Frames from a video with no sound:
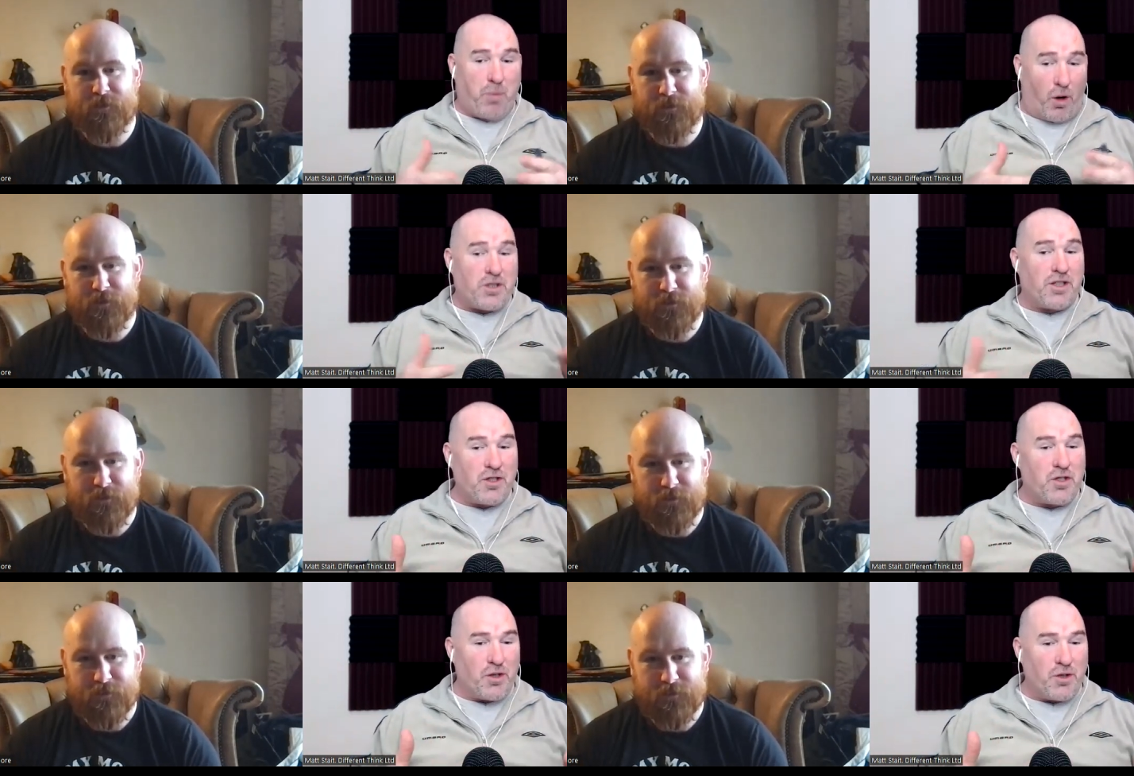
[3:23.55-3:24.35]

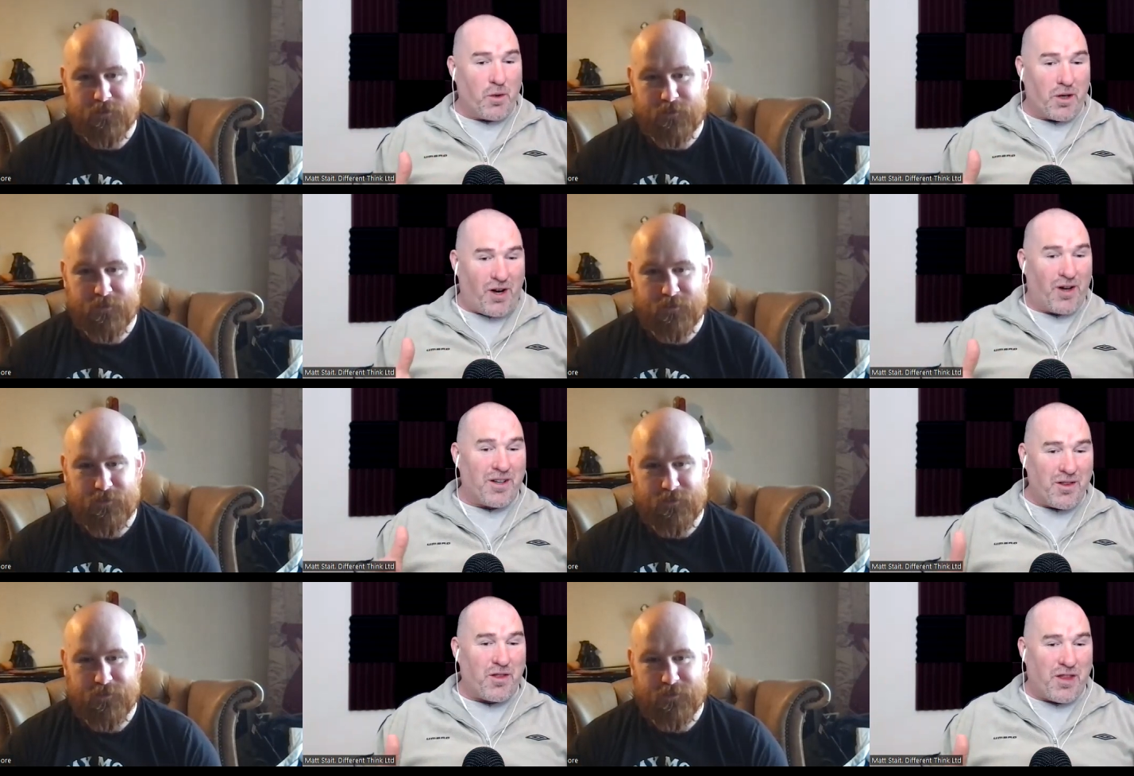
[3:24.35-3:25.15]
Speaker 1: boxing and judo were
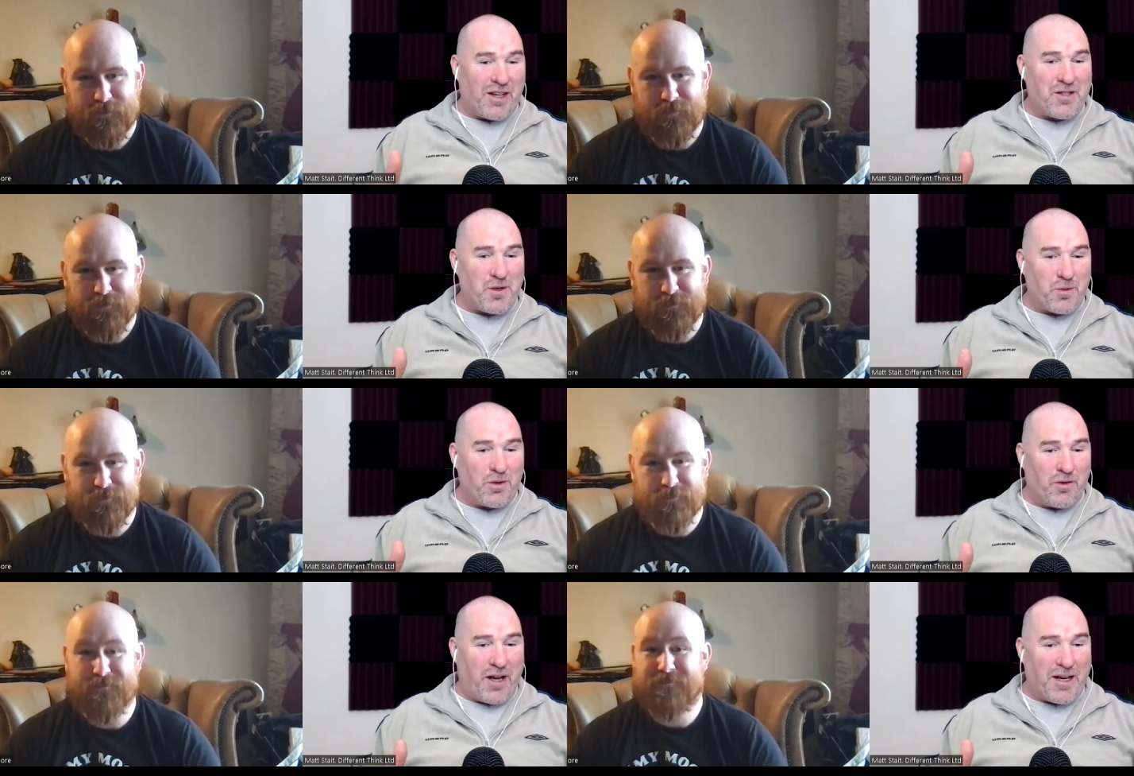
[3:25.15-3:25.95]
kind of the things that
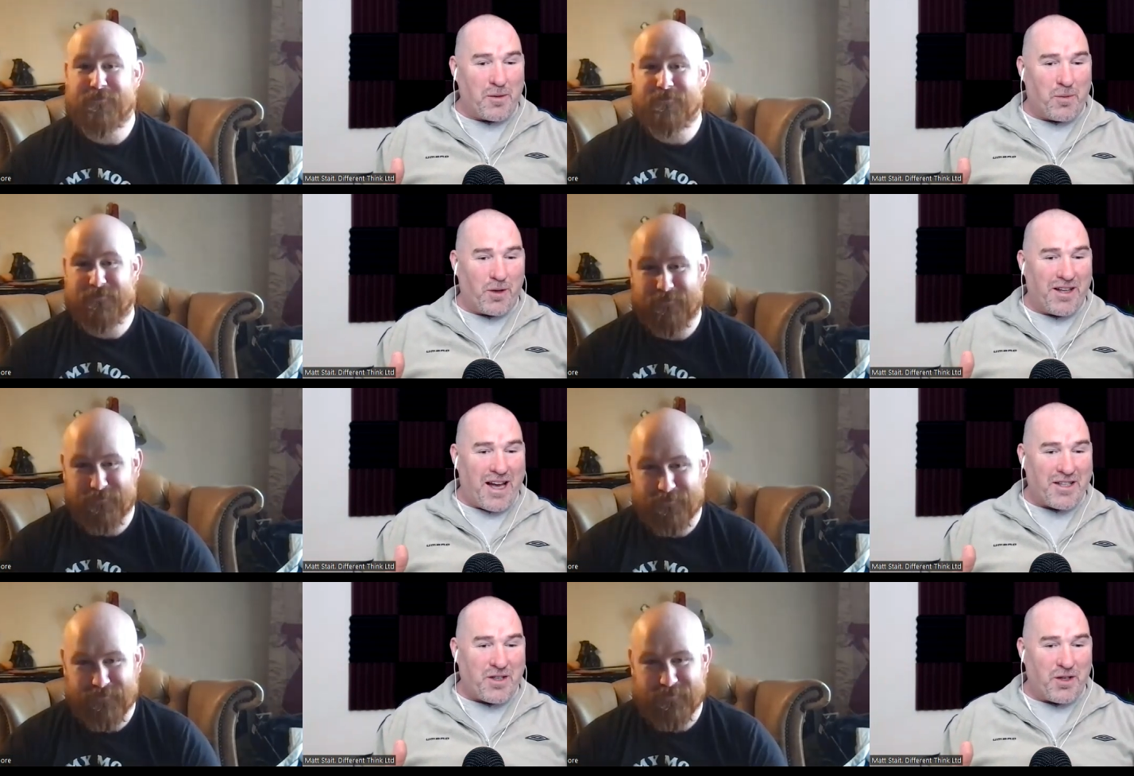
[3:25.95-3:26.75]
were available
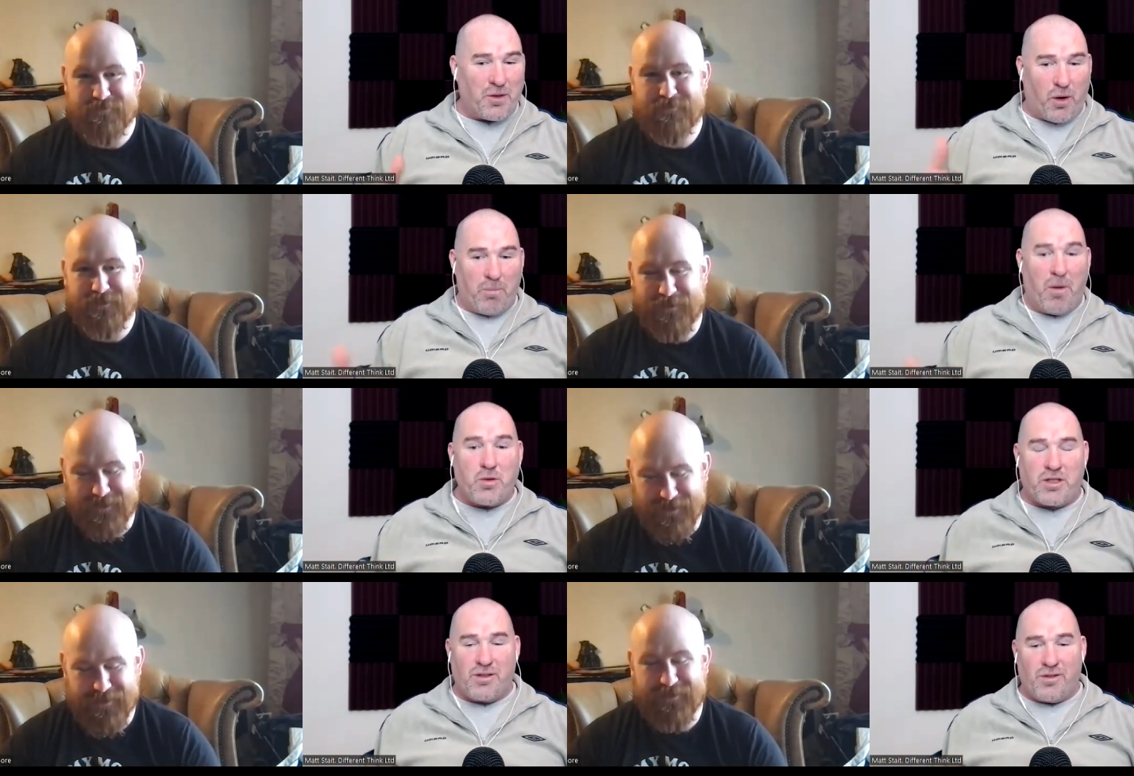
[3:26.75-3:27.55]
and that's kind of what
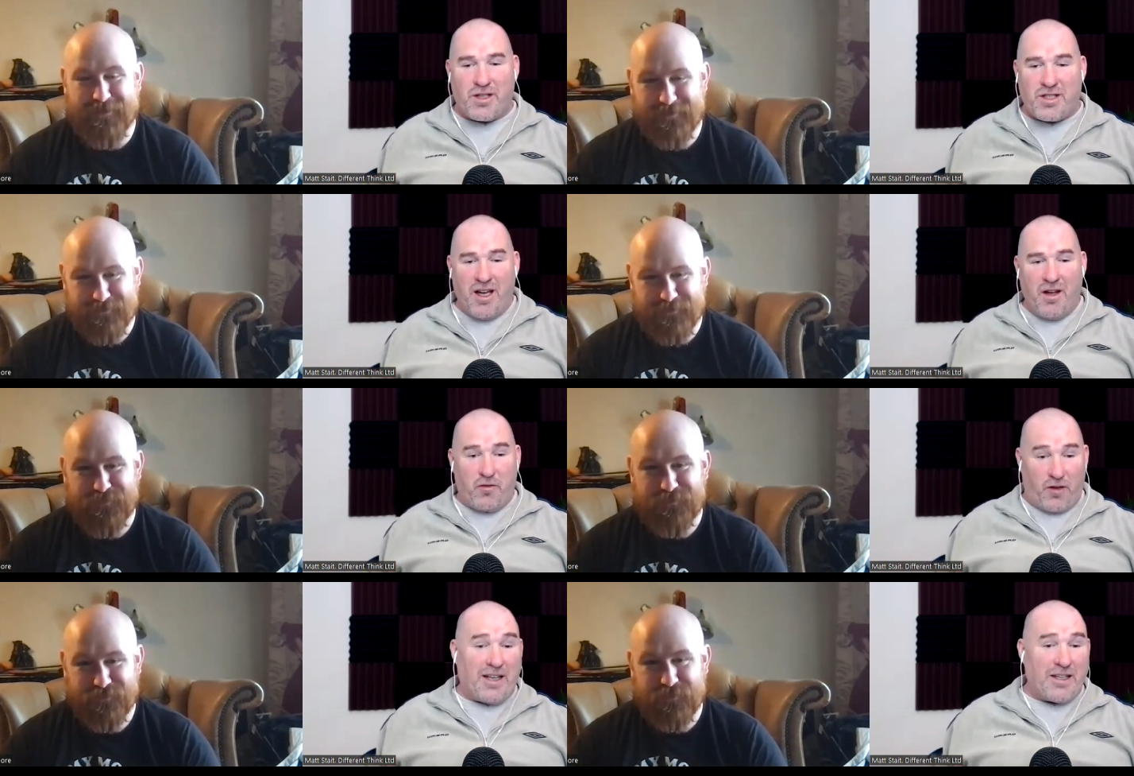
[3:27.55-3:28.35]
most of us
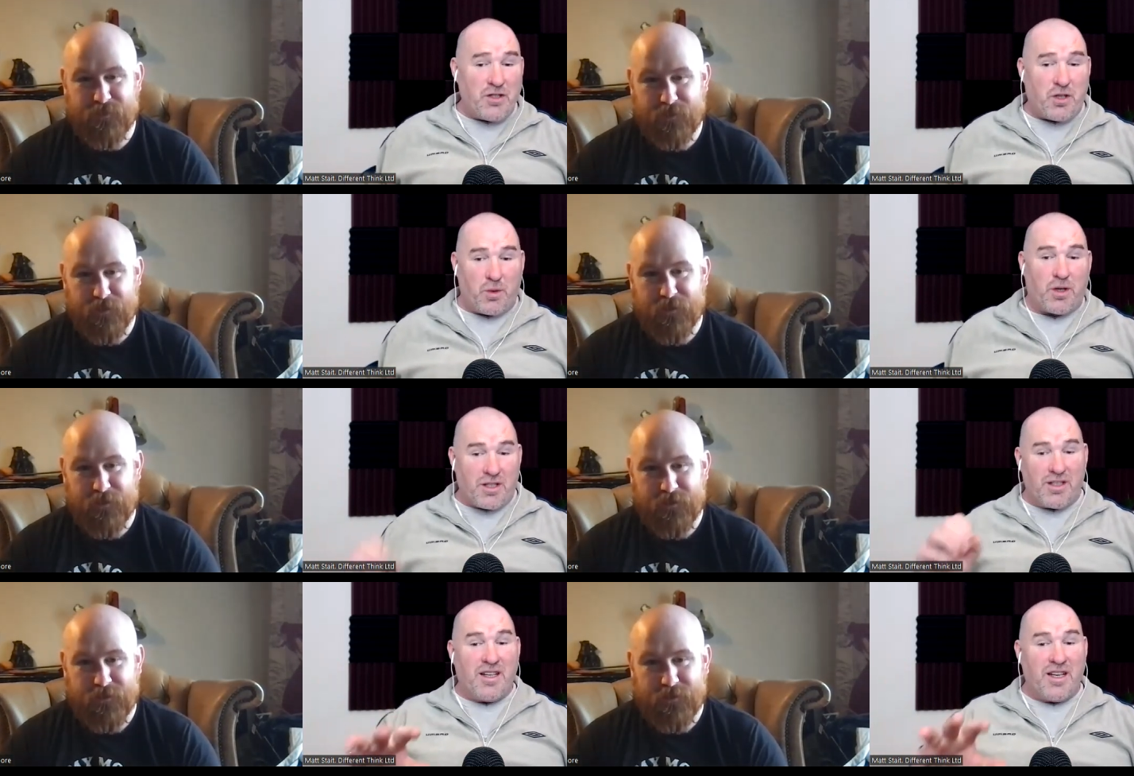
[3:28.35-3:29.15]
fell into
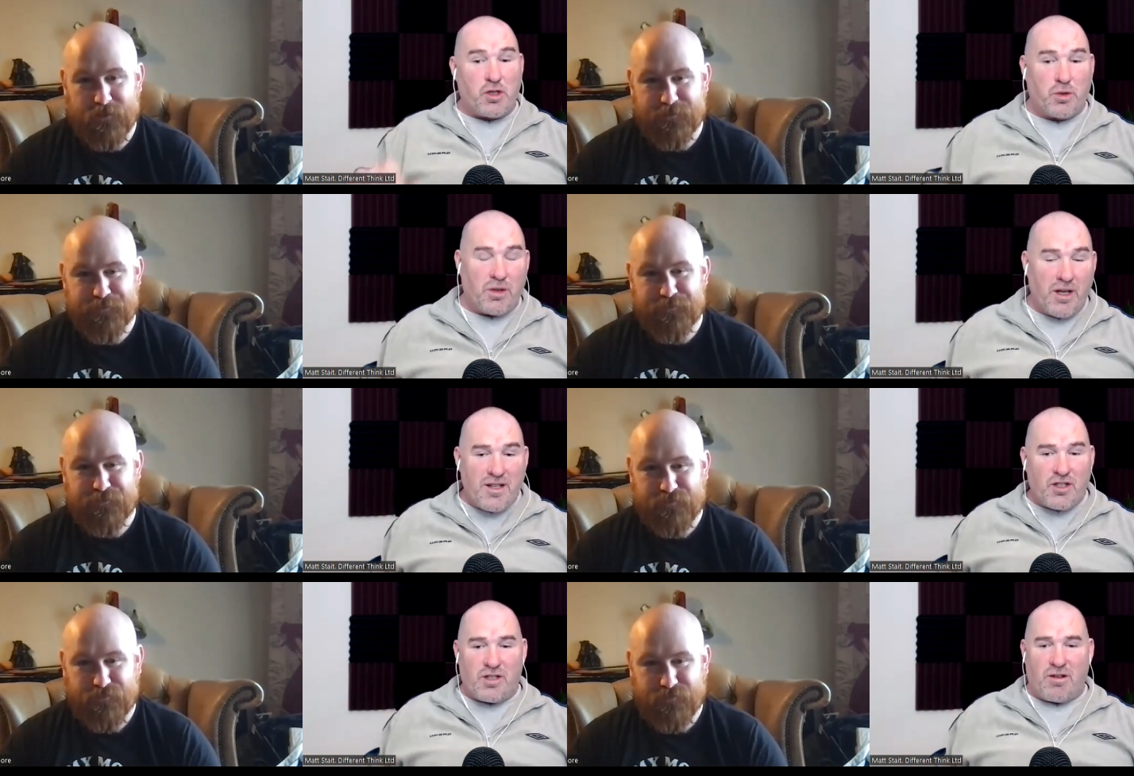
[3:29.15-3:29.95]
as an initial
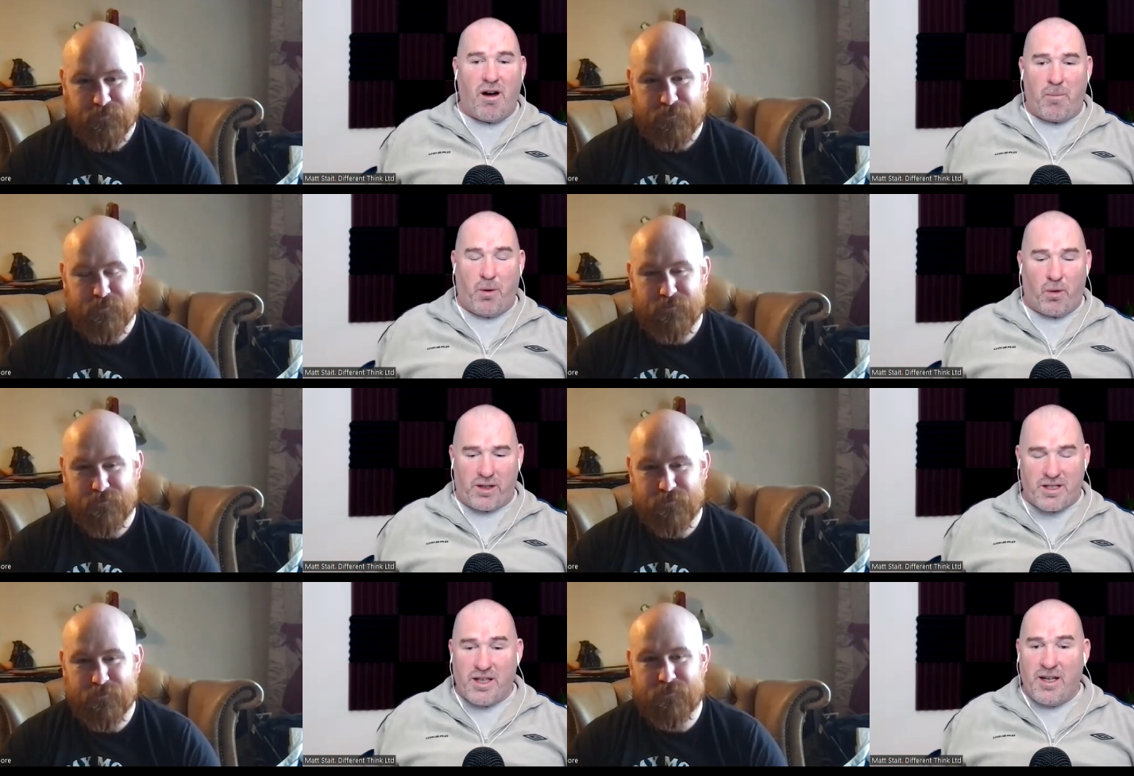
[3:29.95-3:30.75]
start
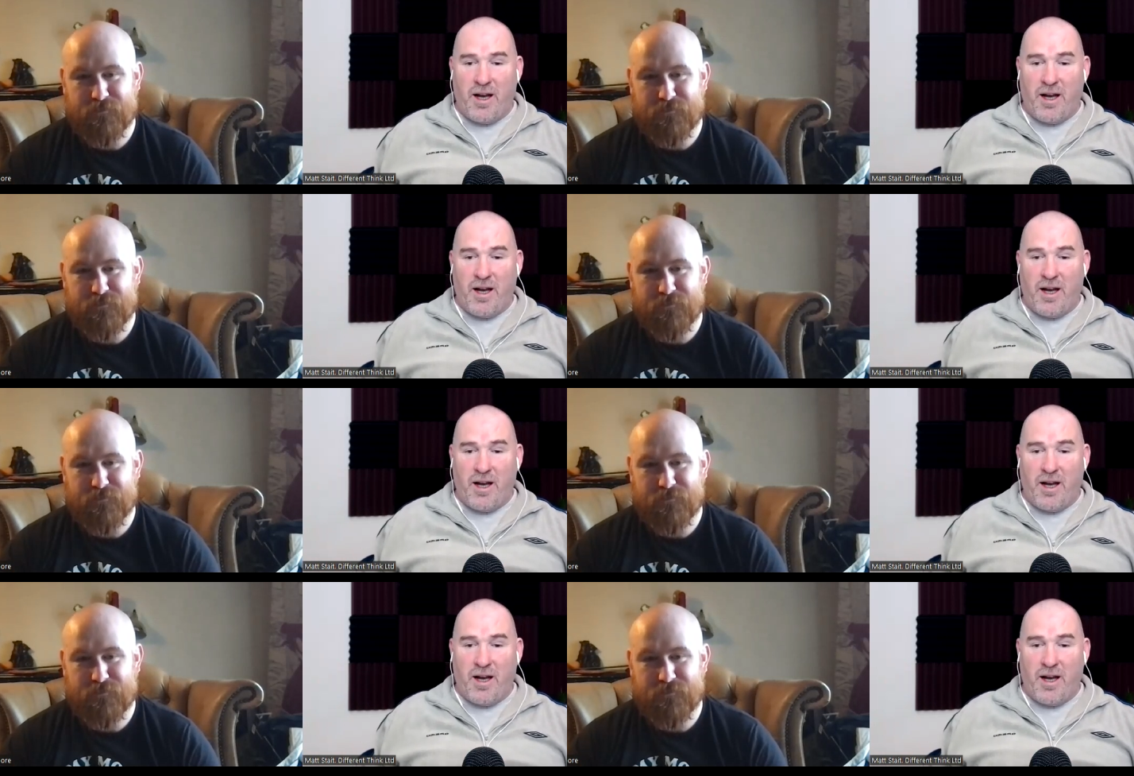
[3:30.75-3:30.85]
point